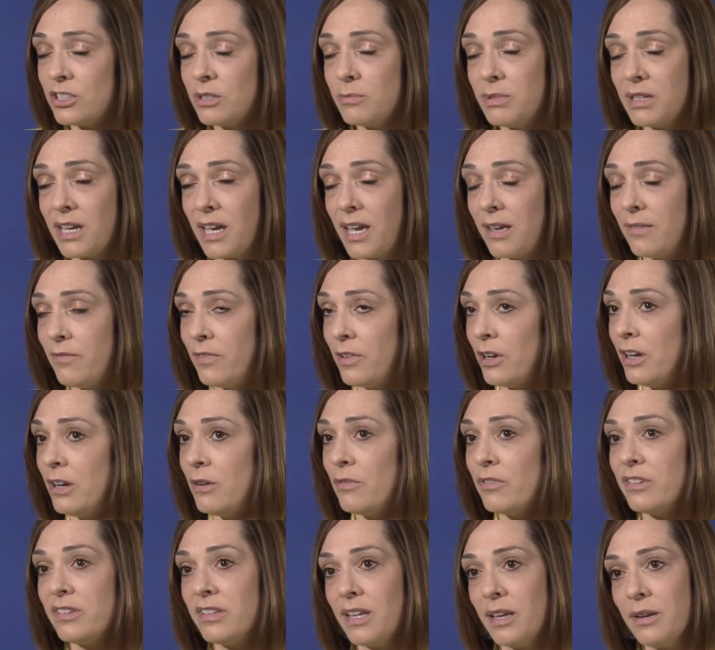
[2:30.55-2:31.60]
became very
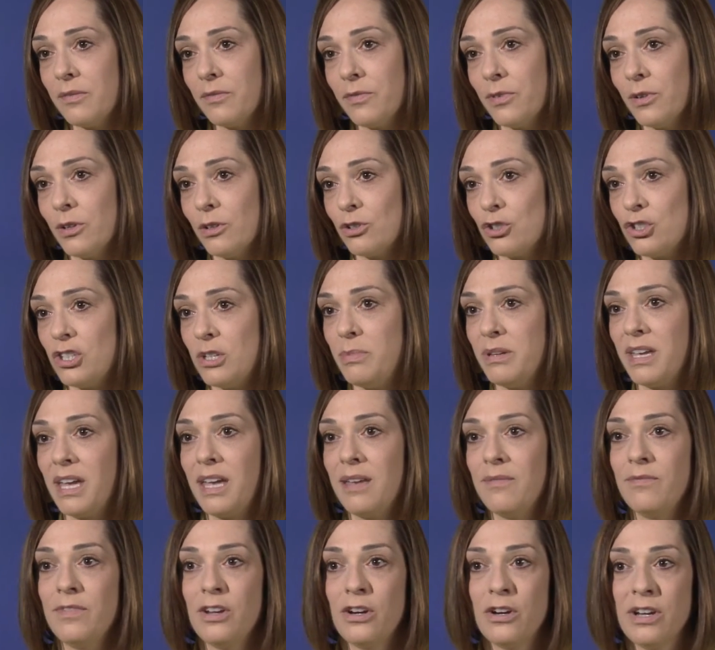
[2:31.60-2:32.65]
resentful. She
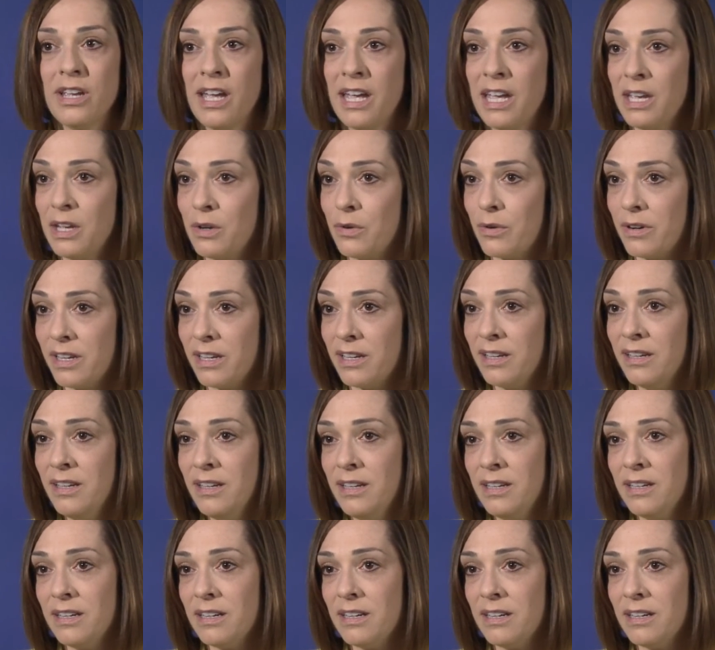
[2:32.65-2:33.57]
became very angry.